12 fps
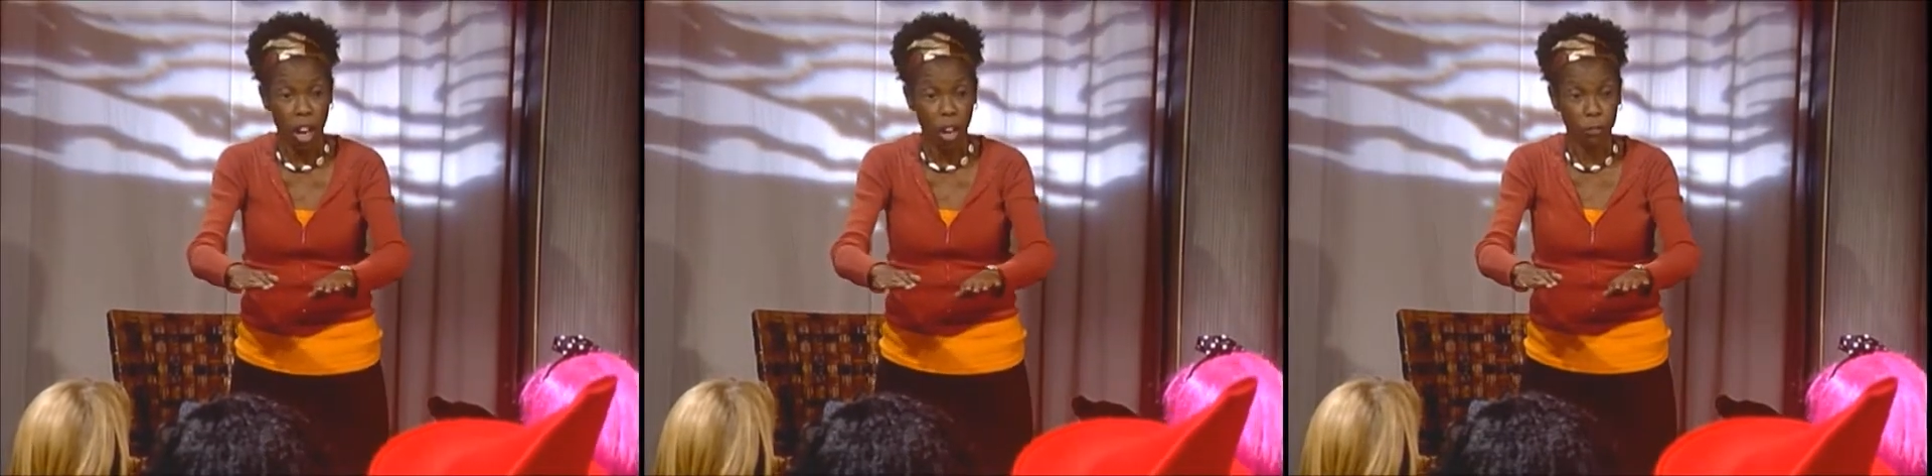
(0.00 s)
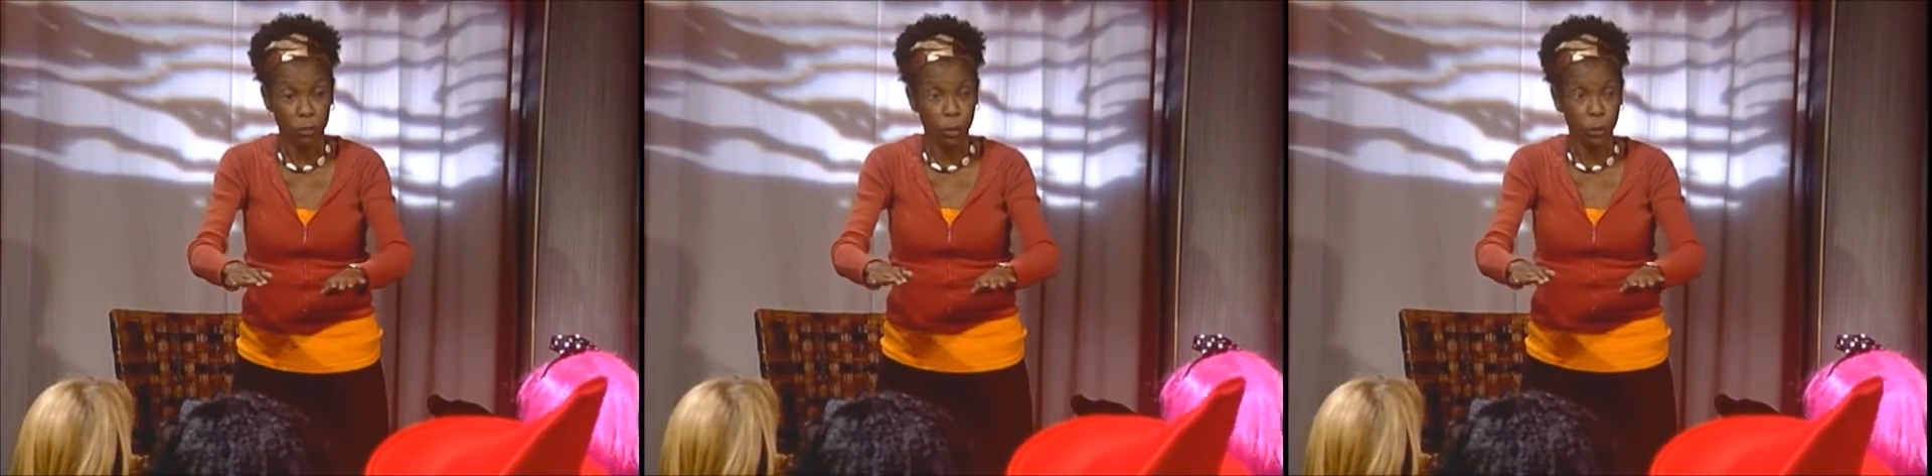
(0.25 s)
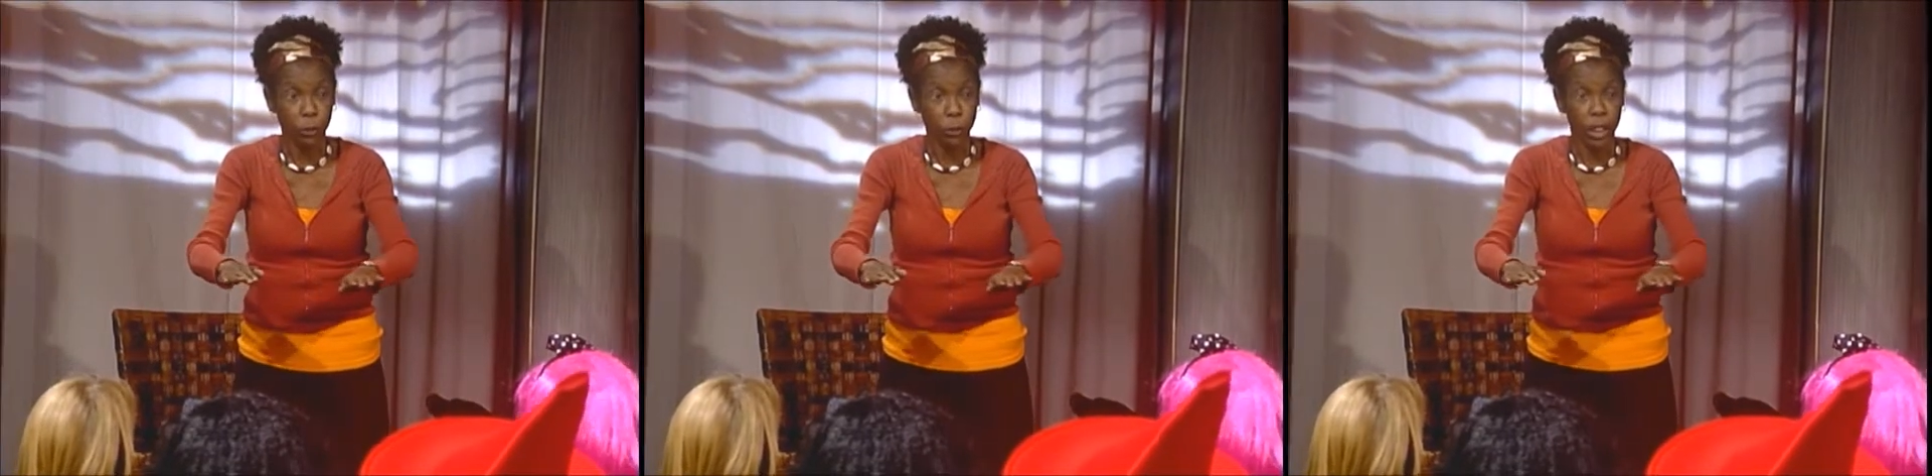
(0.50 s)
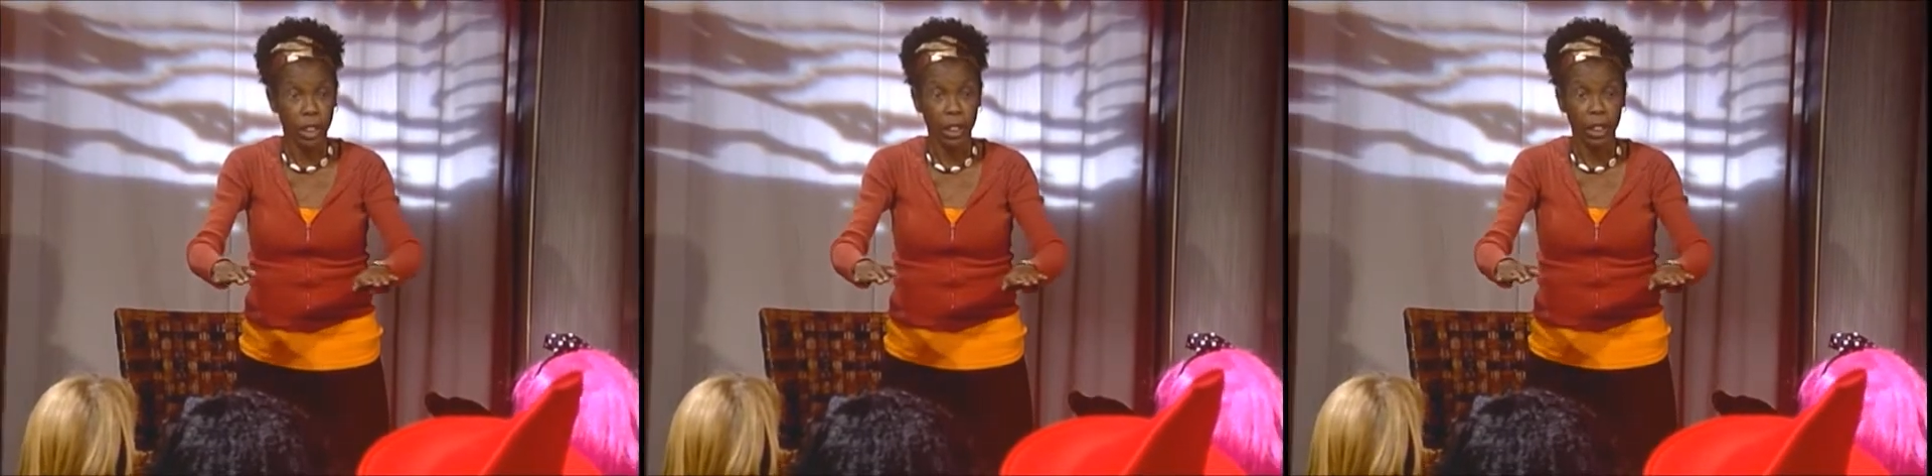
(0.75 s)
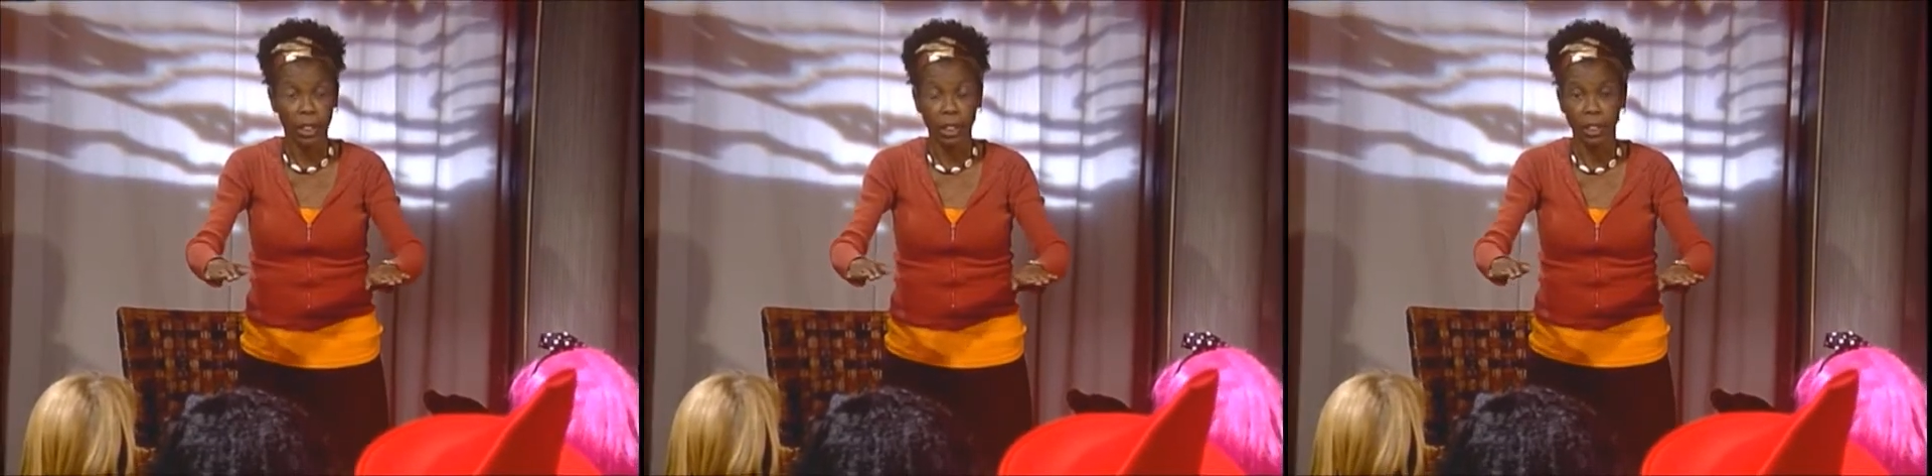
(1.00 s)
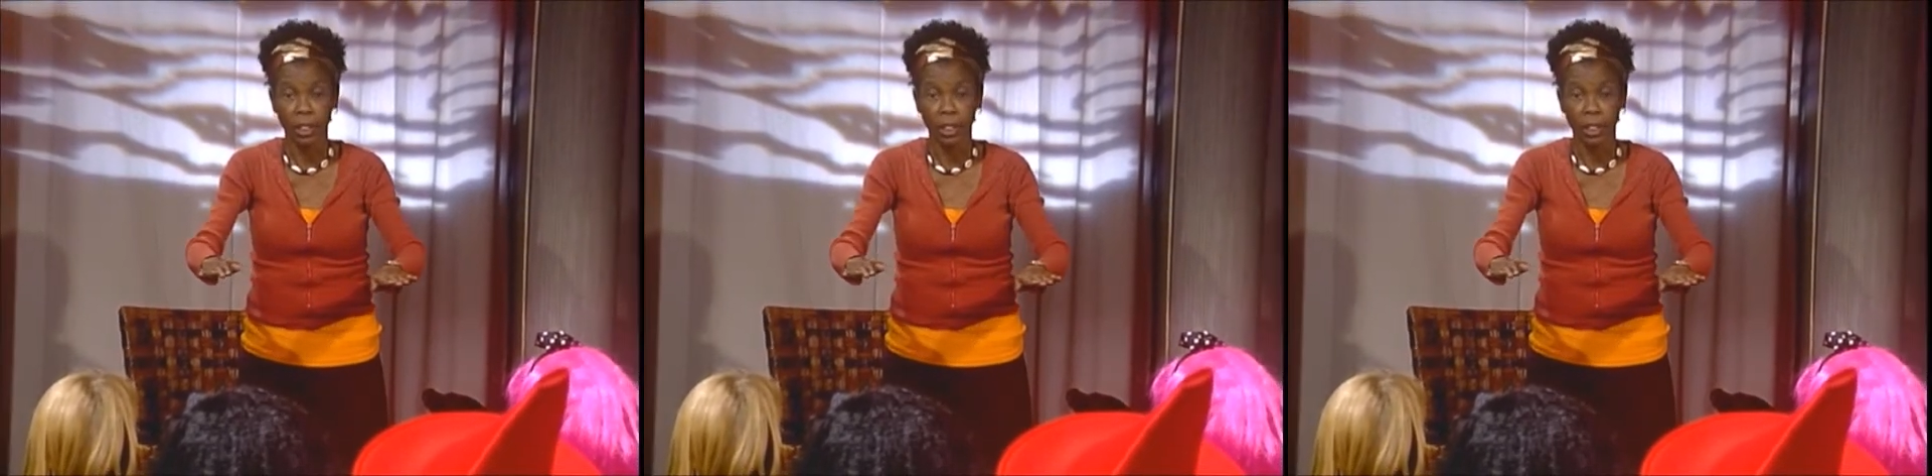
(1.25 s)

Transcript: of the grill.